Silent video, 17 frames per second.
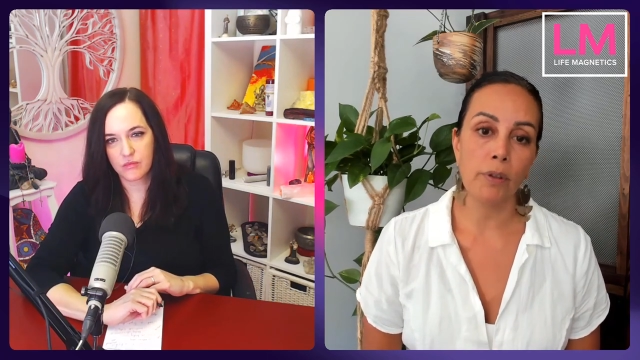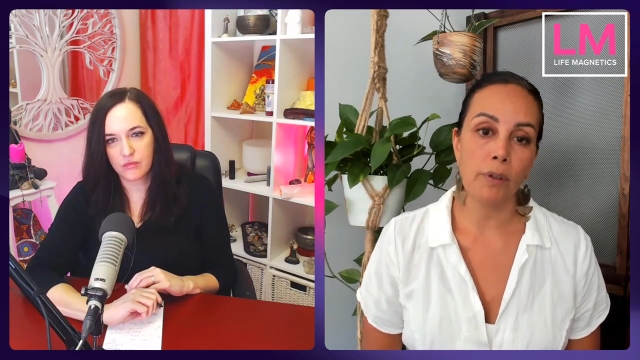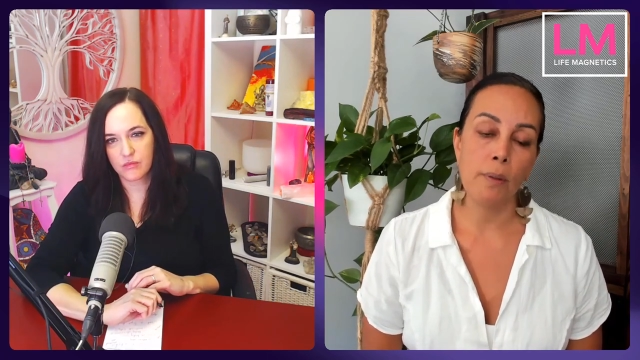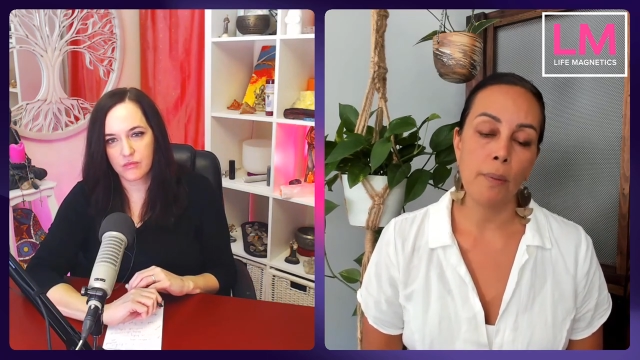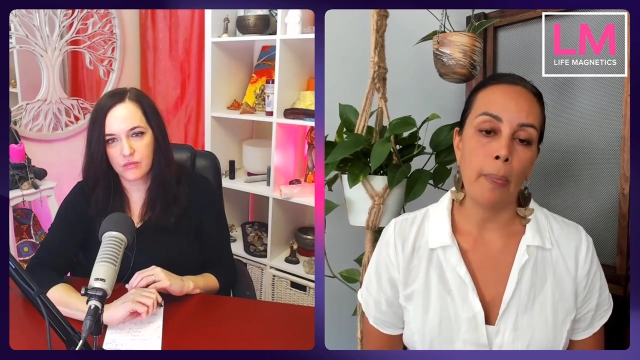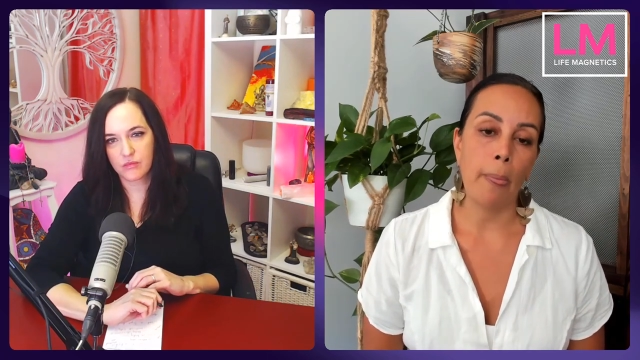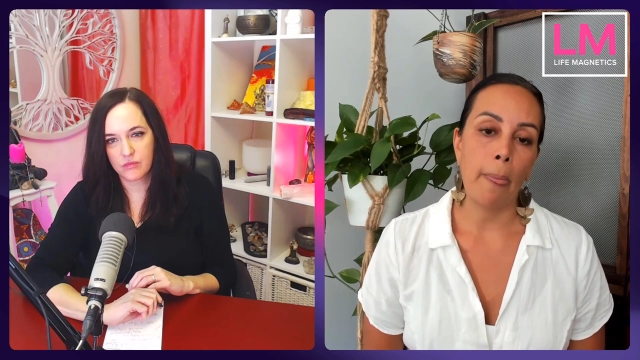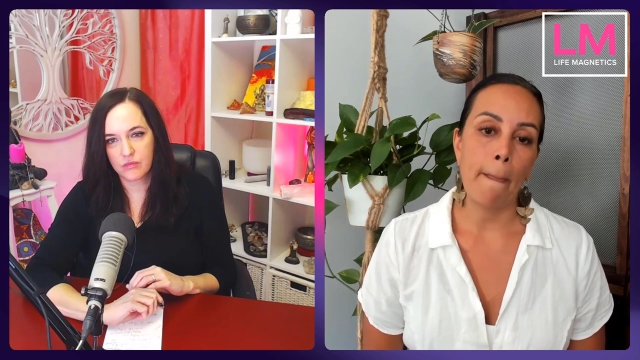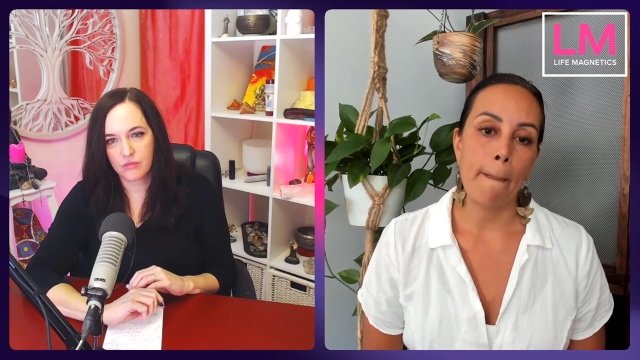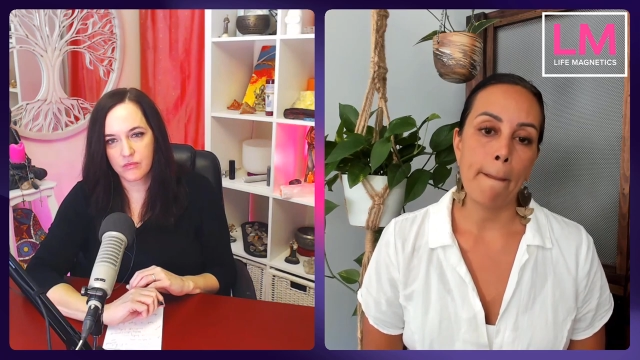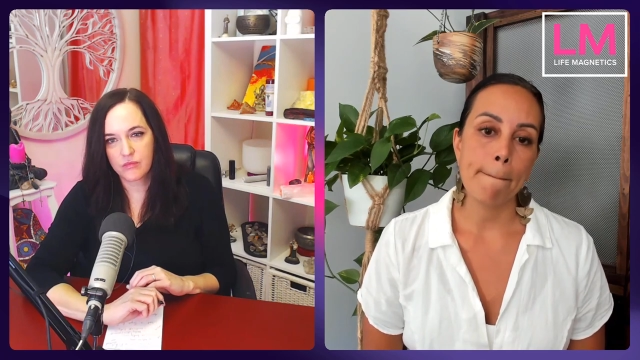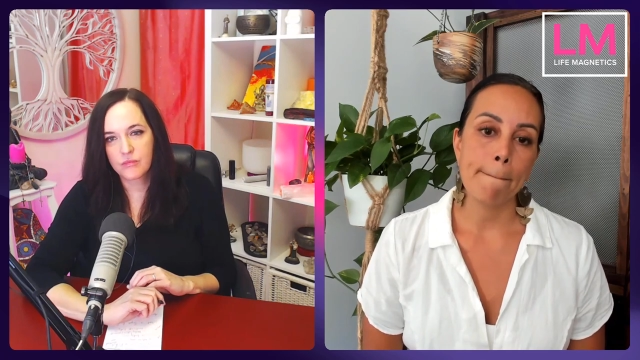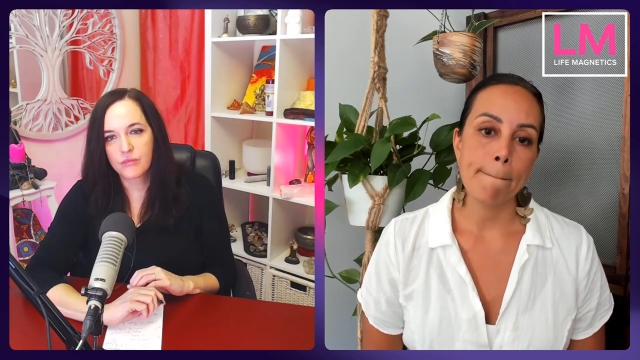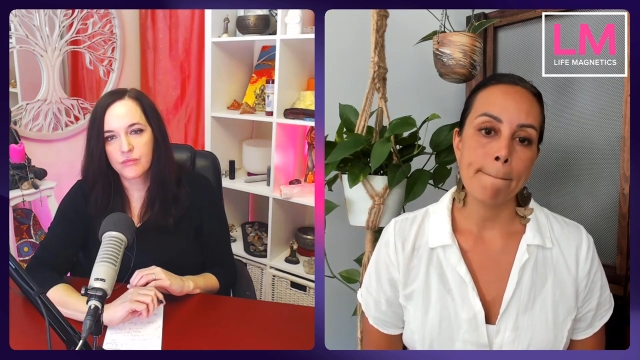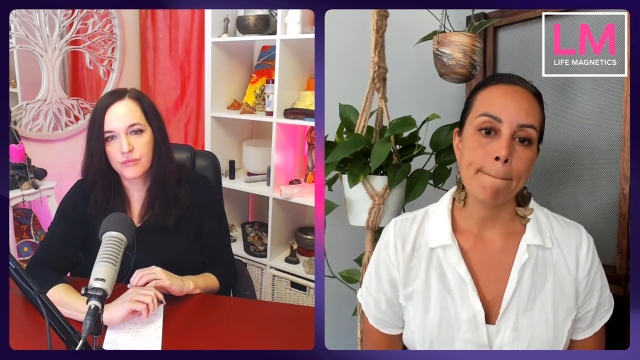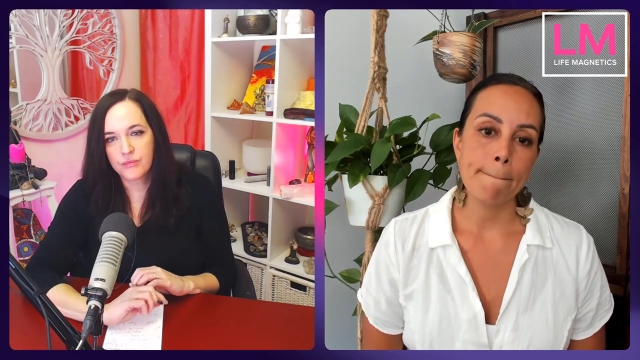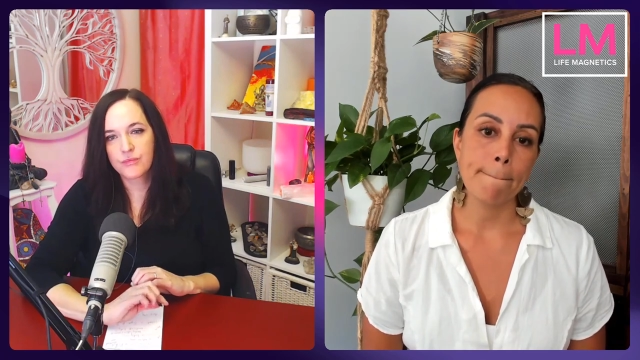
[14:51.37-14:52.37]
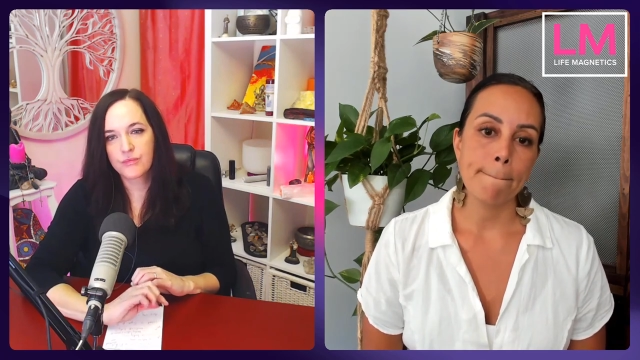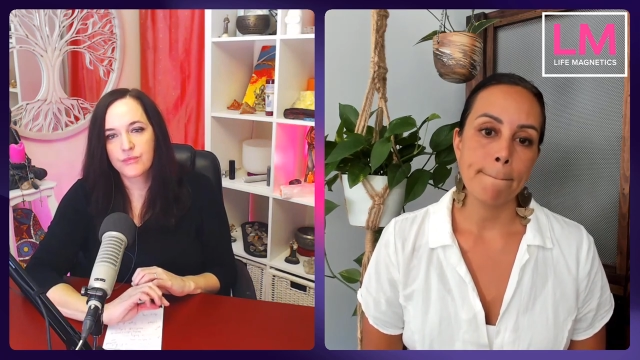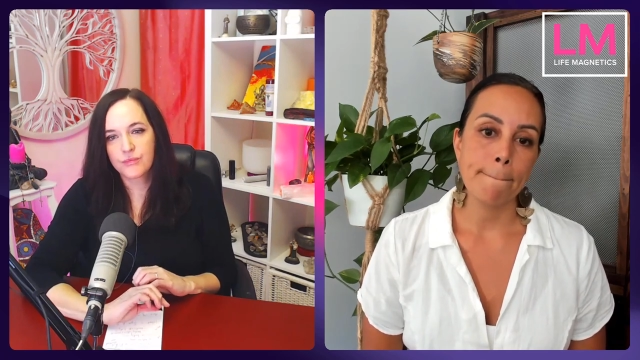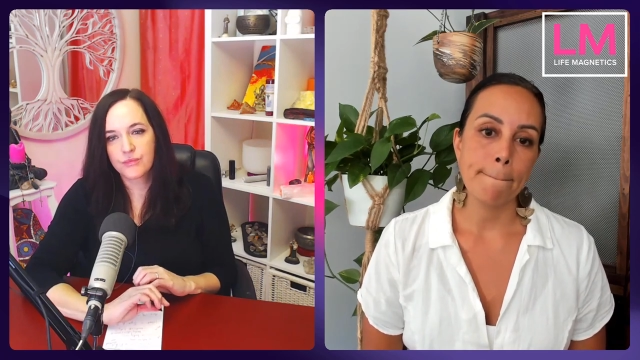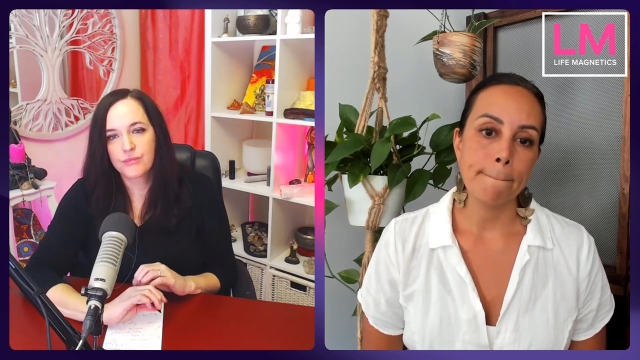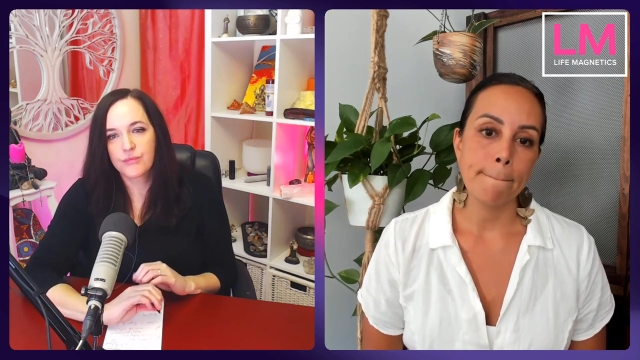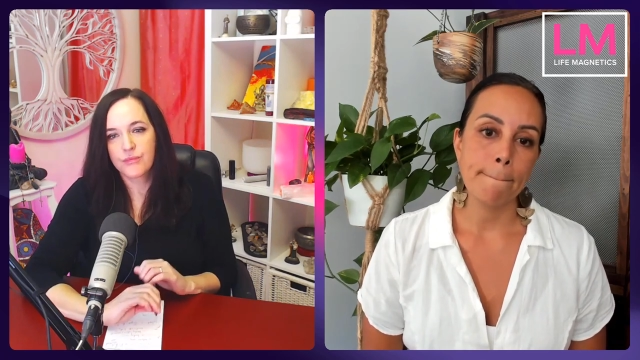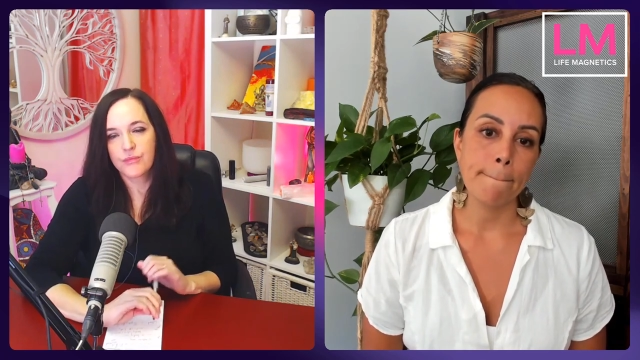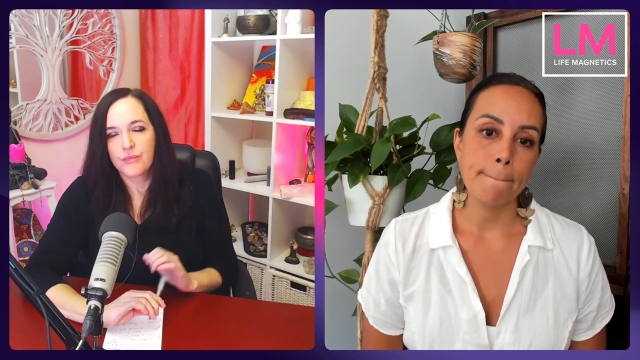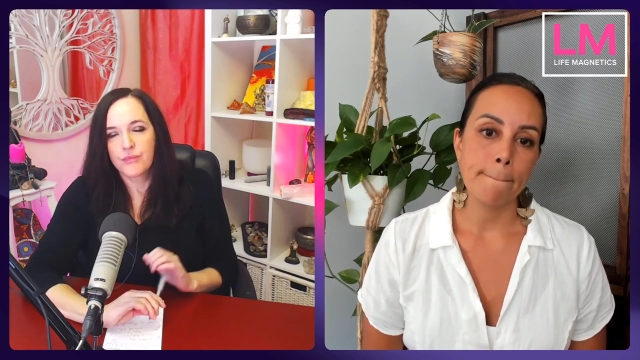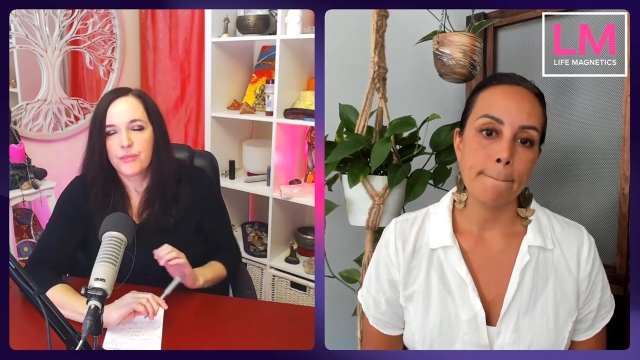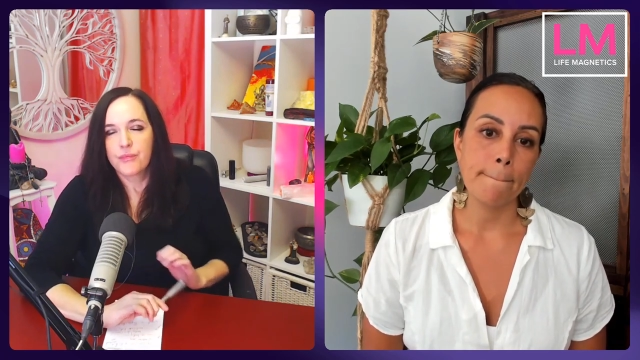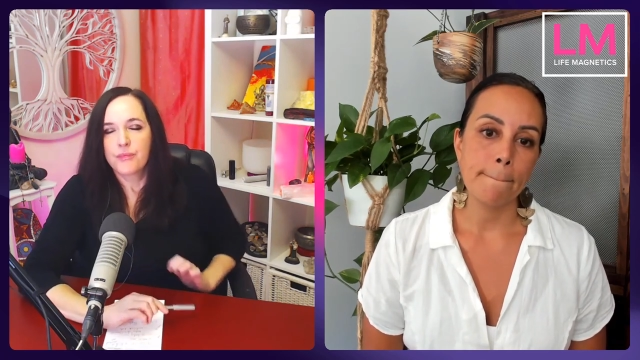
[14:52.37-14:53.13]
Nobody speaks.